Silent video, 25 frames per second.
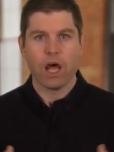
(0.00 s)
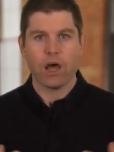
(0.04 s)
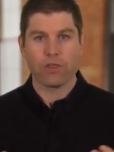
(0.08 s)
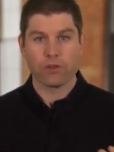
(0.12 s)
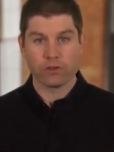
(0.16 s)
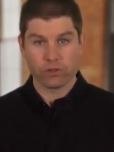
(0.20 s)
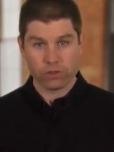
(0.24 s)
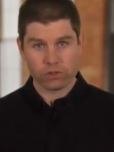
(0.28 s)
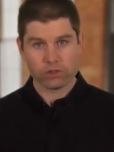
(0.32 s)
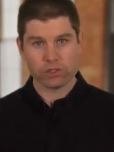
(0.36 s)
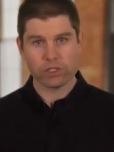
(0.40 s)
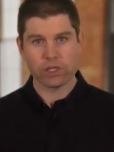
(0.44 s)

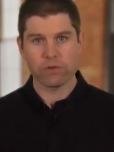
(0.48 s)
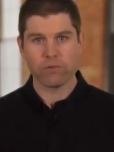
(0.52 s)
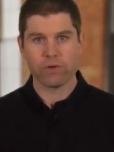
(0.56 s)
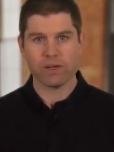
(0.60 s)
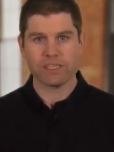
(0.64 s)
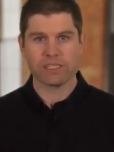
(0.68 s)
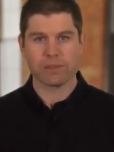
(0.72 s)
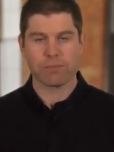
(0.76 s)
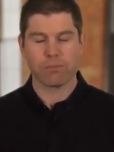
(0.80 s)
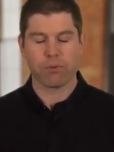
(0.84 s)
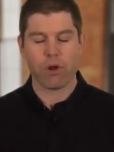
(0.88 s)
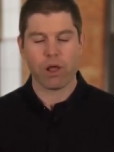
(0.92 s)
There's also the
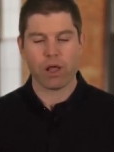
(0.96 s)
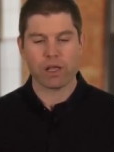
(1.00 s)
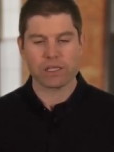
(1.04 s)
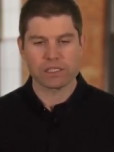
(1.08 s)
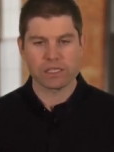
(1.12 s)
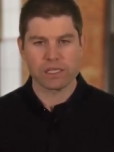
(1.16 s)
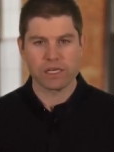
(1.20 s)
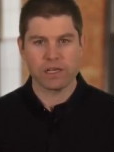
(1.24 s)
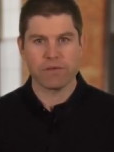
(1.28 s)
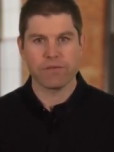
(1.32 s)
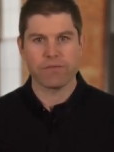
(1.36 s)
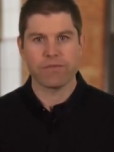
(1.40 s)

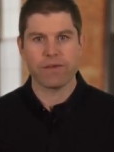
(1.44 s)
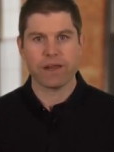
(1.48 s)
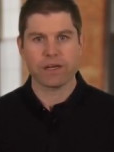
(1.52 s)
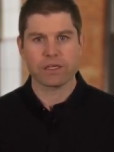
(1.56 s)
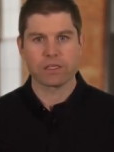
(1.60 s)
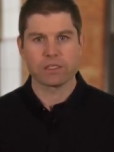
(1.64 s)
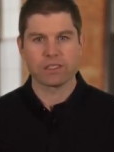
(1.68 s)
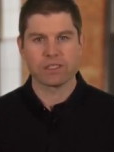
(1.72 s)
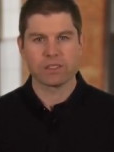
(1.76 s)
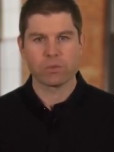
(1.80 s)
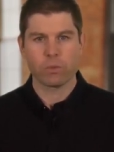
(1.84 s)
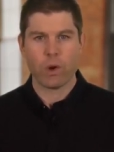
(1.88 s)
reciprocity
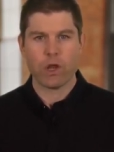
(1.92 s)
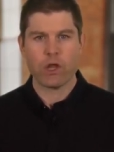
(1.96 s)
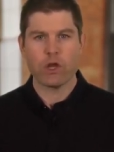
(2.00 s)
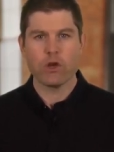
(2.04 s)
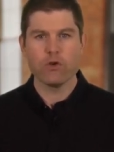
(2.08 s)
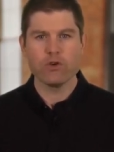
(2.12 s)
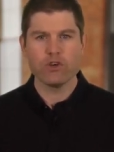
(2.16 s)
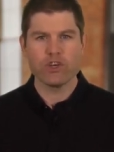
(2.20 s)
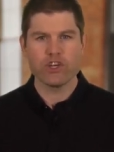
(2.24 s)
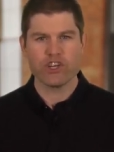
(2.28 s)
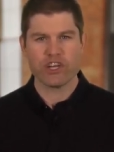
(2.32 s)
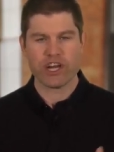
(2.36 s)
effect. When
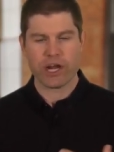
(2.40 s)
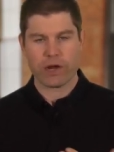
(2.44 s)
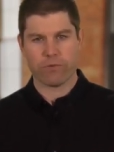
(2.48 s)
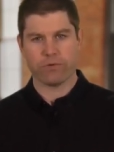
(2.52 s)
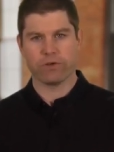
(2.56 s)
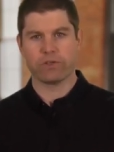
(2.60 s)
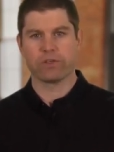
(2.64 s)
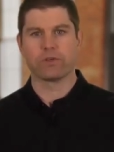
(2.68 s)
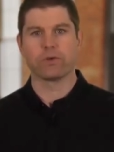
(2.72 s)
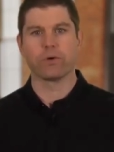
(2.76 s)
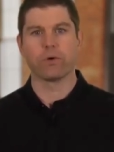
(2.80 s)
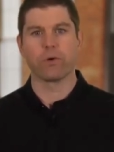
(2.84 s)
you
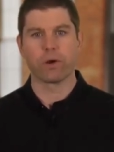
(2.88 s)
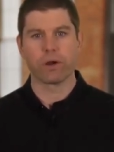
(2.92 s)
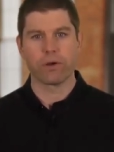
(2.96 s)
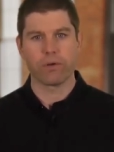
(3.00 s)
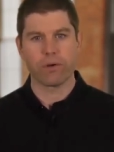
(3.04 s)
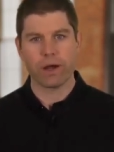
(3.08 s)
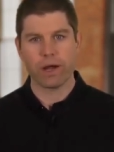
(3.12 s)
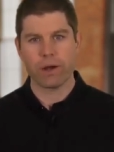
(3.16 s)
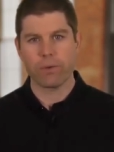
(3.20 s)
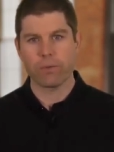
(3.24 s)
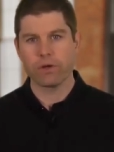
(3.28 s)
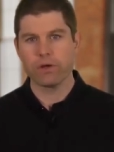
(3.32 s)
share a story,
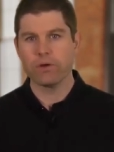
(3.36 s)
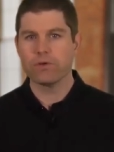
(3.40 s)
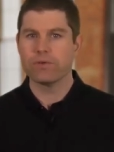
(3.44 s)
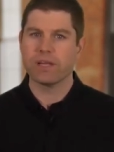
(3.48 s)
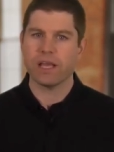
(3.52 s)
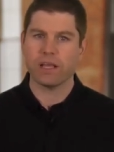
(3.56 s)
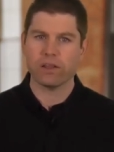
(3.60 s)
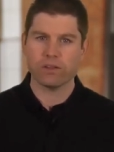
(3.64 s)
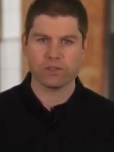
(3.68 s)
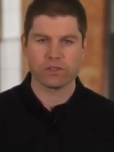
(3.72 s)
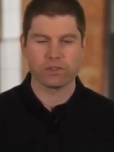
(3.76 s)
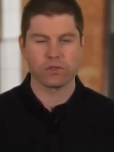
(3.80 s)
right? When you
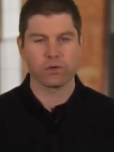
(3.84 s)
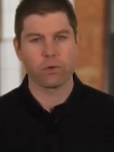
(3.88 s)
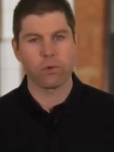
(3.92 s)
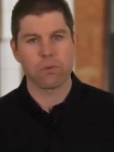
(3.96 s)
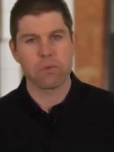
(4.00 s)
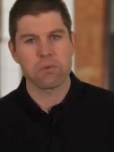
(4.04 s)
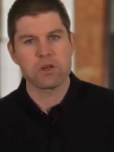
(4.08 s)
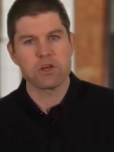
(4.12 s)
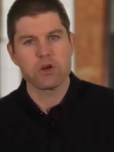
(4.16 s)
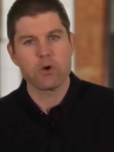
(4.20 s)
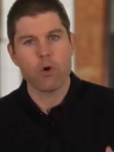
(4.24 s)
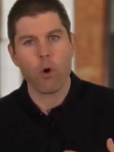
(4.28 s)
tell a
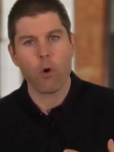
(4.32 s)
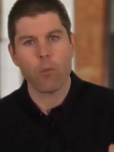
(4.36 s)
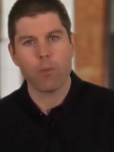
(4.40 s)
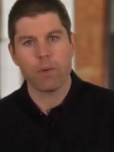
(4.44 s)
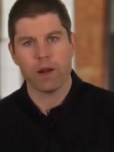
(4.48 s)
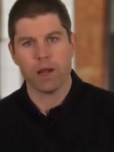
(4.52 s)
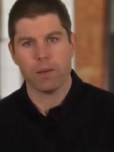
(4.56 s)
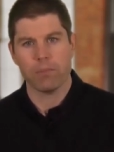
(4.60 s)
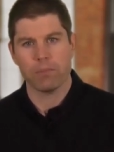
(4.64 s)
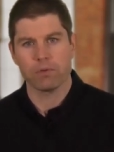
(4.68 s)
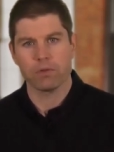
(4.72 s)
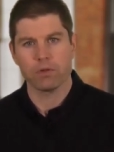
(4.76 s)
story, when you
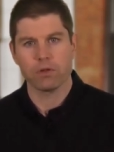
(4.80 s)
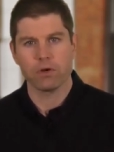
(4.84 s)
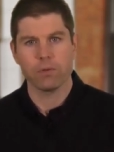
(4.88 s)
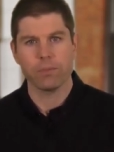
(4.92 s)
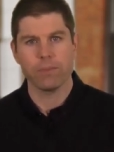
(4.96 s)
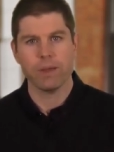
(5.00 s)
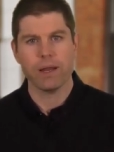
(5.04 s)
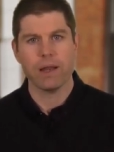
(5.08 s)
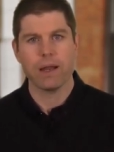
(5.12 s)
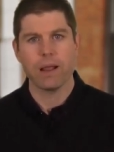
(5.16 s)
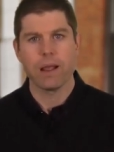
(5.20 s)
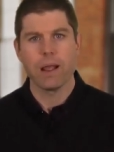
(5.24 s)
open up a
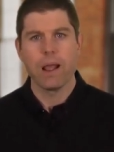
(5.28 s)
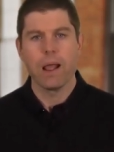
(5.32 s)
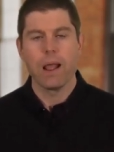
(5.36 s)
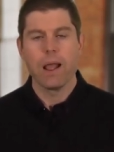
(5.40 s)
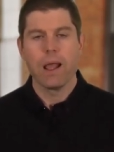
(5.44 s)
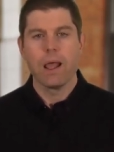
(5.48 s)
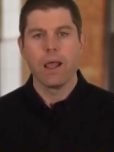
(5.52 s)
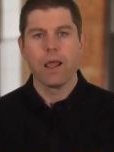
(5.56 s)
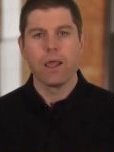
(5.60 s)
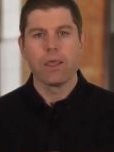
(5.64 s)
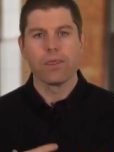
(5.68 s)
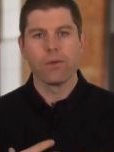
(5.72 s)
little bit,
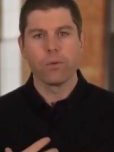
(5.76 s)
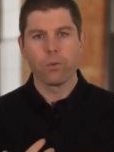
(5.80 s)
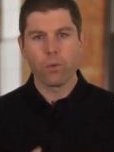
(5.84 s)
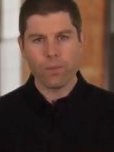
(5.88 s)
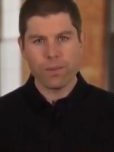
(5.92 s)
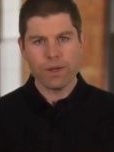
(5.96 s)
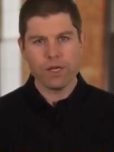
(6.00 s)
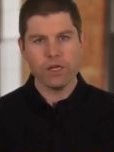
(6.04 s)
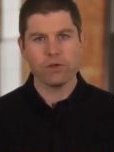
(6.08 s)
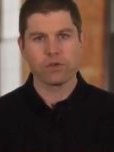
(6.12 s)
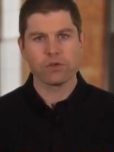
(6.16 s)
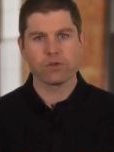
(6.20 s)
the
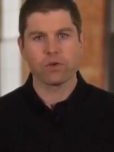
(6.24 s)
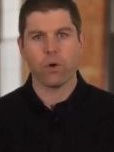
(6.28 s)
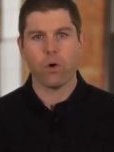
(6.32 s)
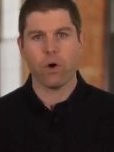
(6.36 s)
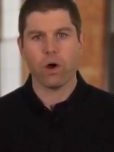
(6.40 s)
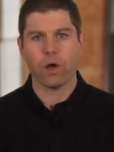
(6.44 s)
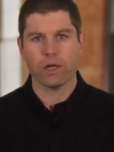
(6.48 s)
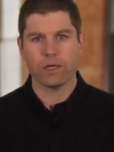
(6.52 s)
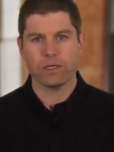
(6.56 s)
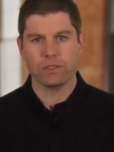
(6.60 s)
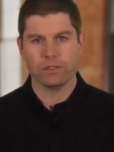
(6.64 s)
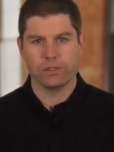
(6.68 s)
woman you're
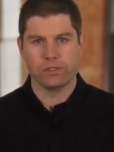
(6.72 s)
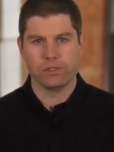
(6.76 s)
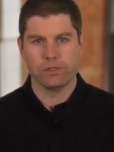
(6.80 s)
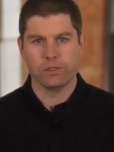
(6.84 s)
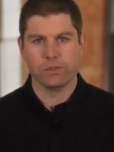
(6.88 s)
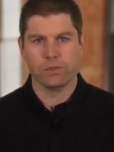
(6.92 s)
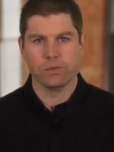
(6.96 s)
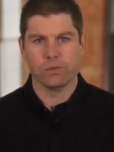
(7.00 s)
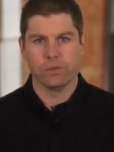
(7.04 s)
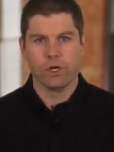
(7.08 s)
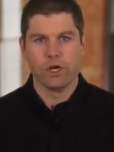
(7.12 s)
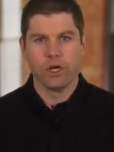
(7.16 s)
talking
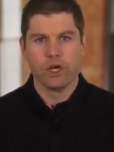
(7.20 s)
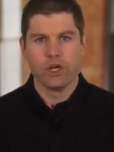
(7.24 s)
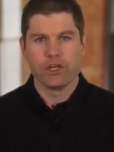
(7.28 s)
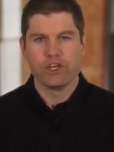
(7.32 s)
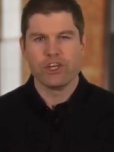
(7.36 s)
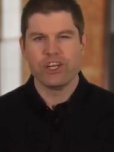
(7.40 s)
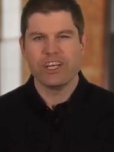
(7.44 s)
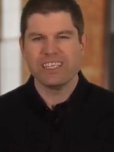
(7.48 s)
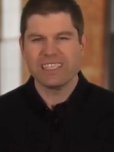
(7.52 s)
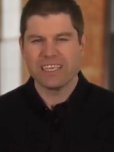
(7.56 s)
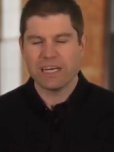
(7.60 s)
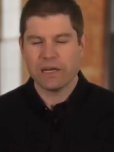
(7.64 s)
to,
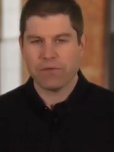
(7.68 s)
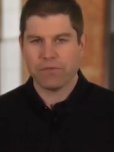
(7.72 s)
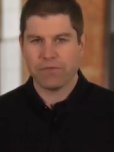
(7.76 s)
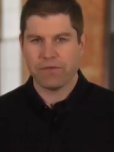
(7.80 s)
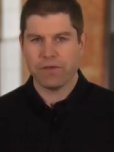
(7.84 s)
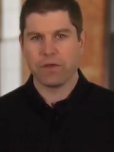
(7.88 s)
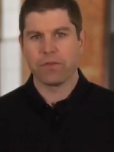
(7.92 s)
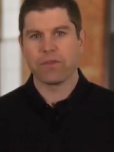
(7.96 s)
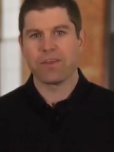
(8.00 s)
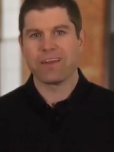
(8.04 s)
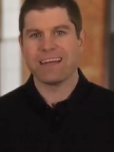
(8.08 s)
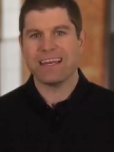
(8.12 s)
she's going to
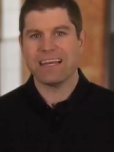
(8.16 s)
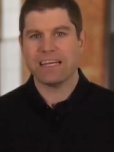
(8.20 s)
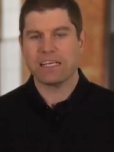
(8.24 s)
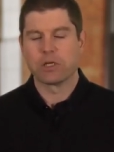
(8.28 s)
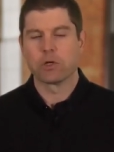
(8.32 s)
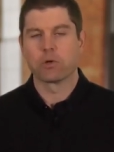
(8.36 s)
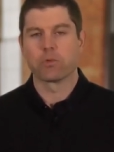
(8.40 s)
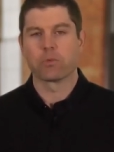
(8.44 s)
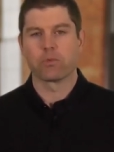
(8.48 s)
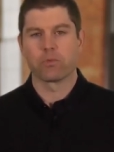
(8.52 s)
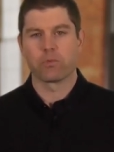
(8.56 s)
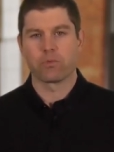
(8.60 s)
feel the need
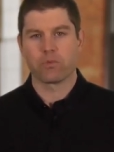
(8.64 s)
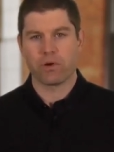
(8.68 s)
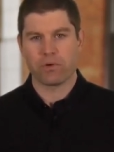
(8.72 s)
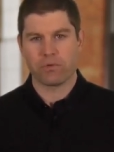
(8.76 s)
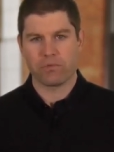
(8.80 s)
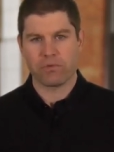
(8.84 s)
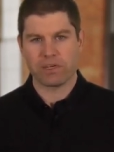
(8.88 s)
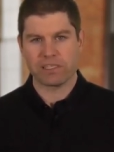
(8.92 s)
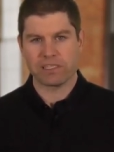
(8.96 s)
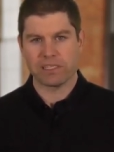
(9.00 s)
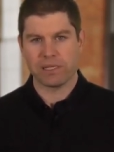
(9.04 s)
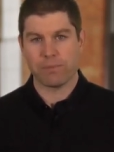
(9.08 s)
to
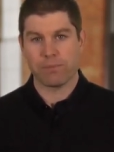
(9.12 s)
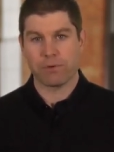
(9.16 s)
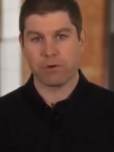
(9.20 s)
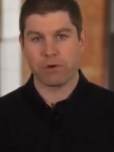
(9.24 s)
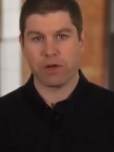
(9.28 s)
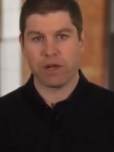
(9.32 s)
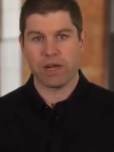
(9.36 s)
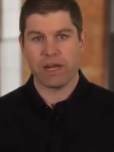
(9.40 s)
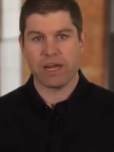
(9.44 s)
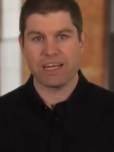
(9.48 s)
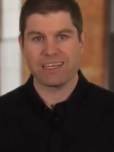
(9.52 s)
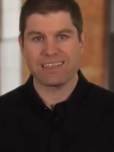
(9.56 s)

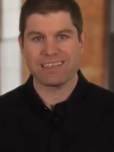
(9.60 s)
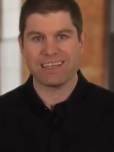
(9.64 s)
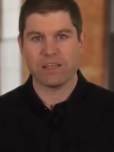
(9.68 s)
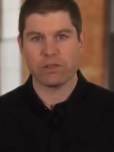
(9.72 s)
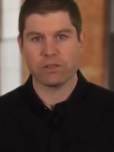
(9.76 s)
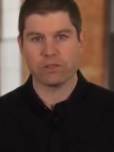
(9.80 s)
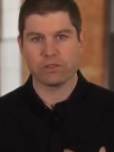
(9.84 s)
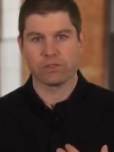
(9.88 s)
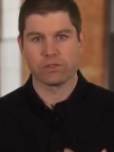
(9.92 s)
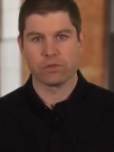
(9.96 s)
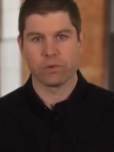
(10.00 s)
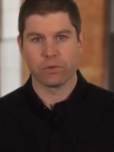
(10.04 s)
reciprocate and
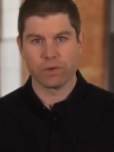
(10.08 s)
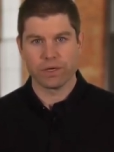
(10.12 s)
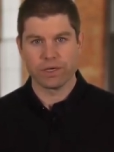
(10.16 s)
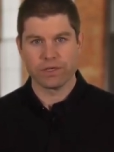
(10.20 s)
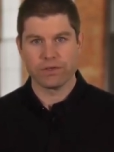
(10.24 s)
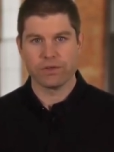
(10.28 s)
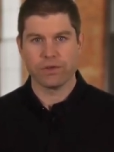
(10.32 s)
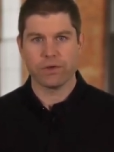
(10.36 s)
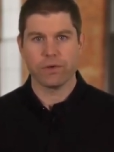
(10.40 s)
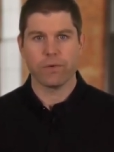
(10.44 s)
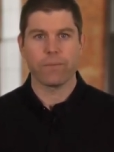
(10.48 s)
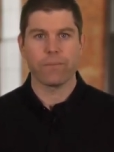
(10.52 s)
tell a story
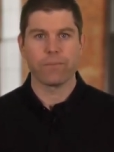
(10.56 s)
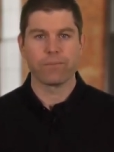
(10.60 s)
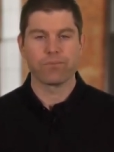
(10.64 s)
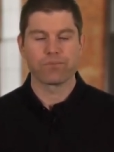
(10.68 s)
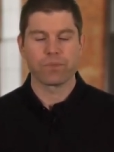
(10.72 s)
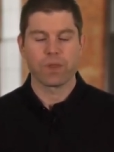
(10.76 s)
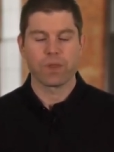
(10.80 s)
too.